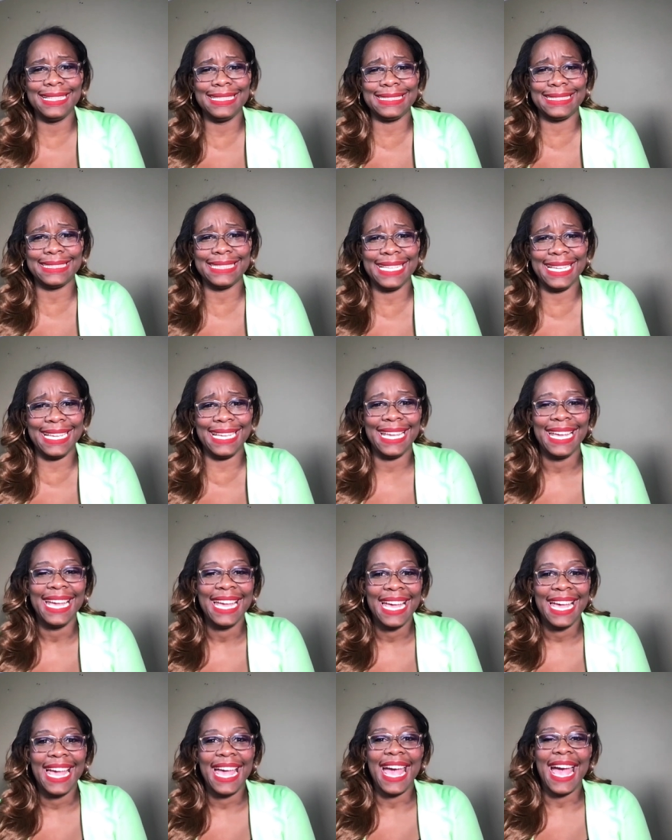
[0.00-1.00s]
Honestly,
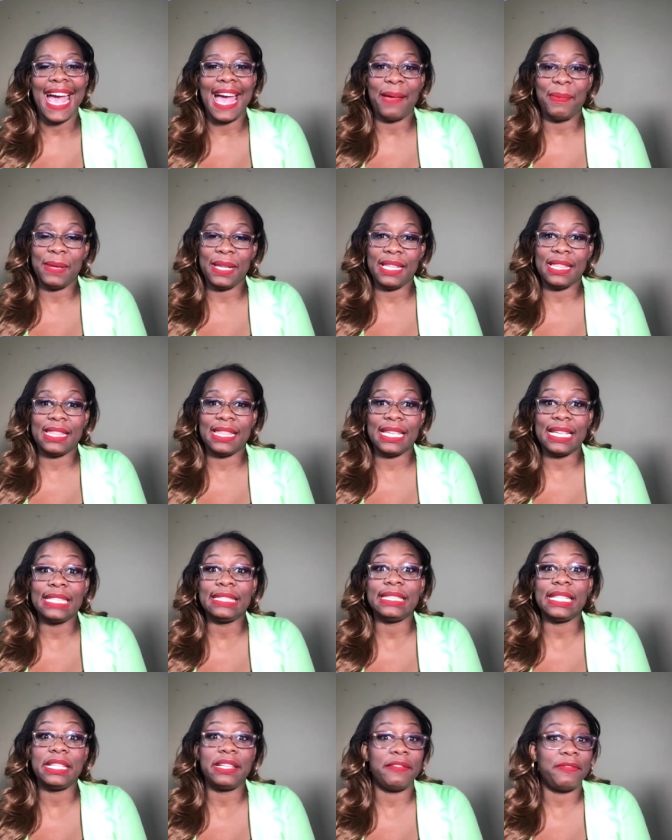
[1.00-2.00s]
I mean,
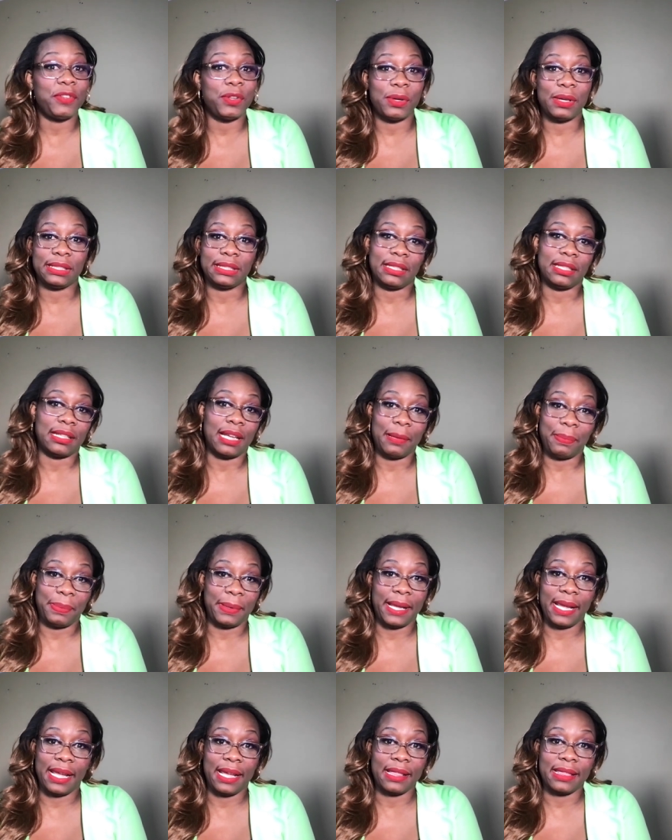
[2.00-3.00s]
these interviewers are not
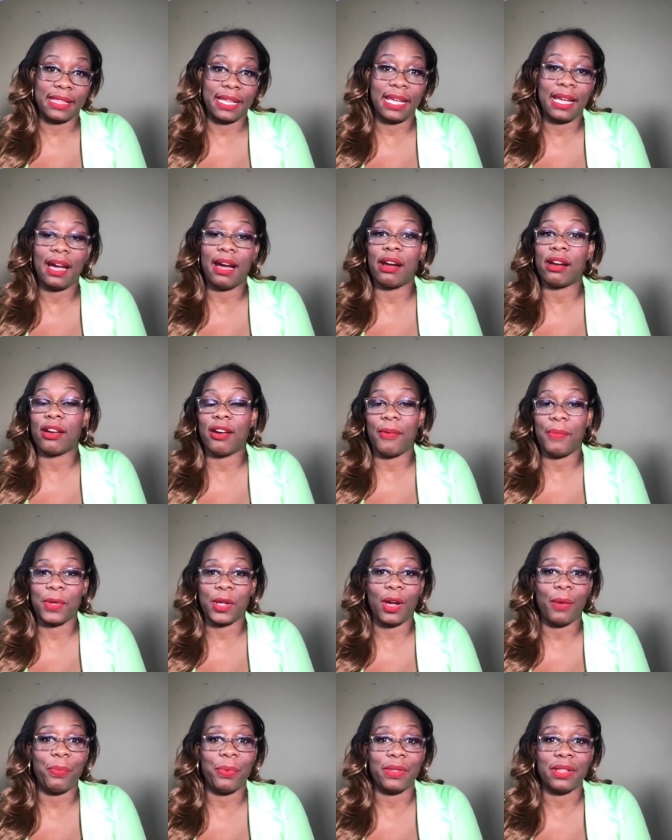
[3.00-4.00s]
playing. They are coming
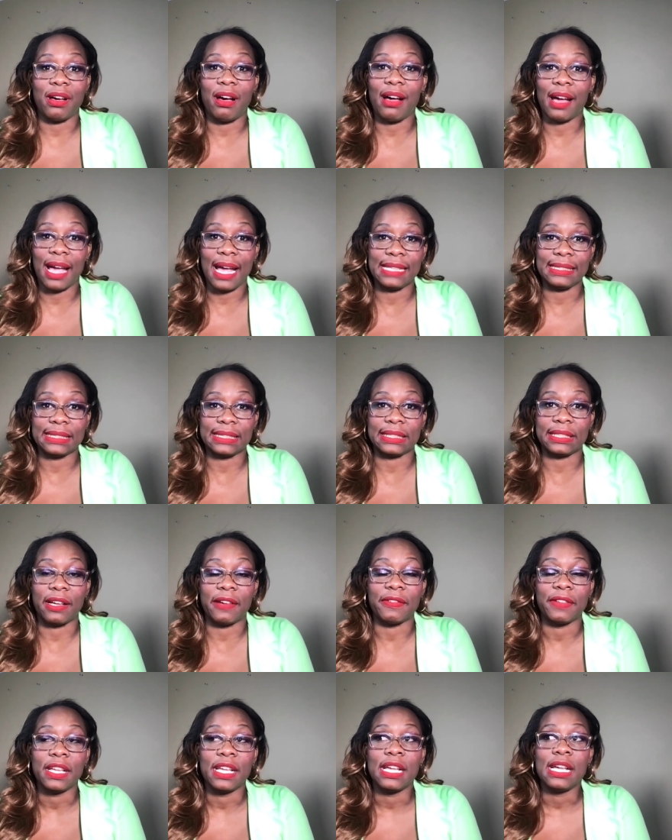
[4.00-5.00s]
up with all kinds of
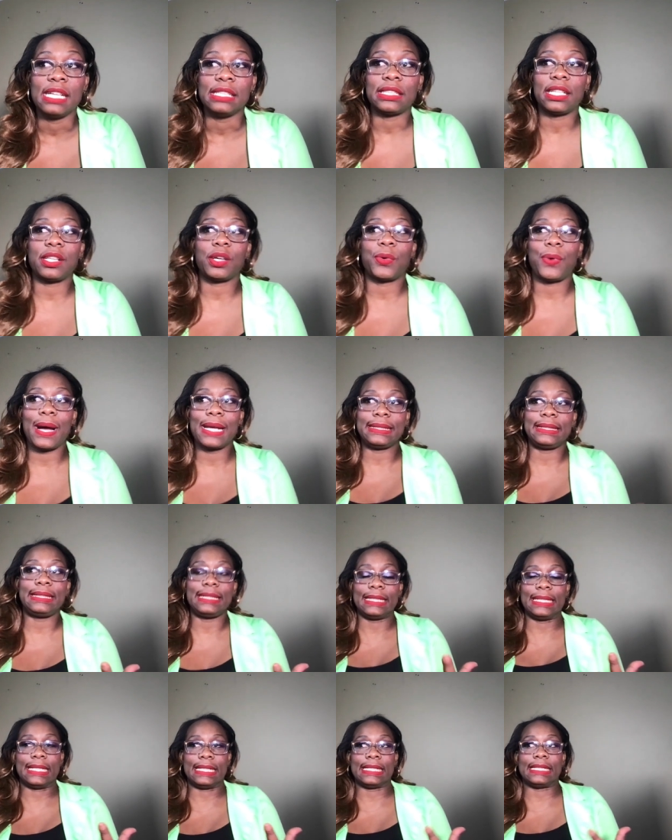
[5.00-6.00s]
stuff. So the
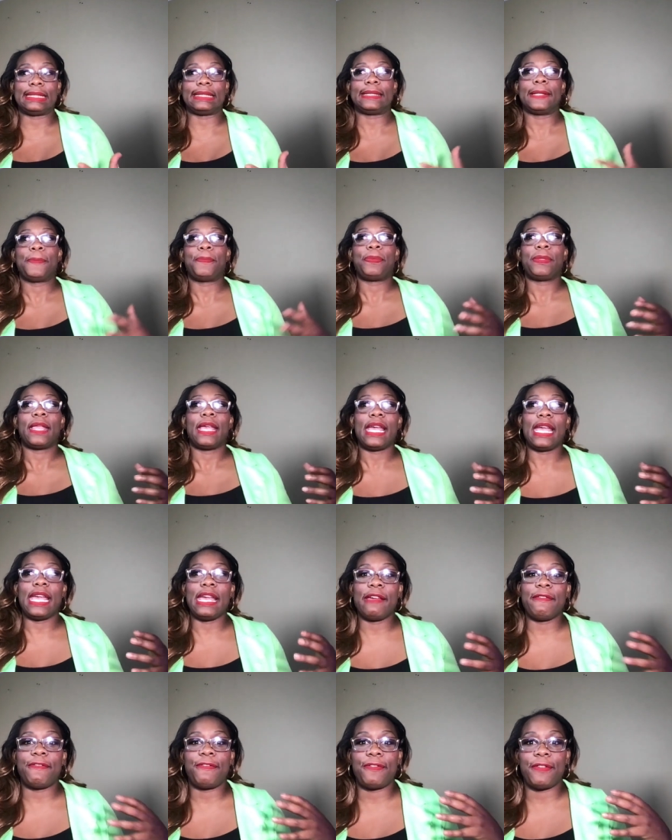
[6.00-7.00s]
question is,
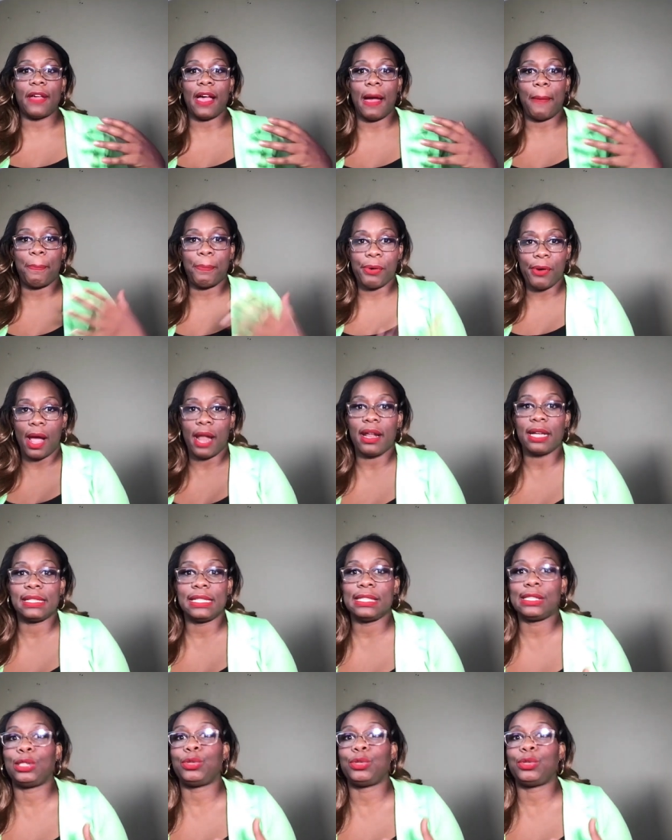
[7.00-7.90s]
if a product is